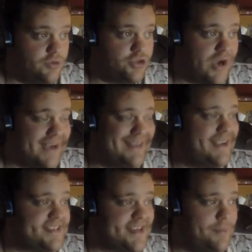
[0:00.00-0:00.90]
trying to
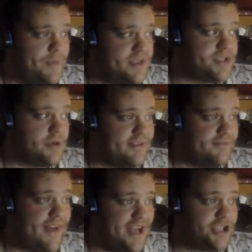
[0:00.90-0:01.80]
ease up in certain
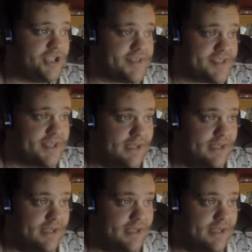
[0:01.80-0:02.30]
fashions.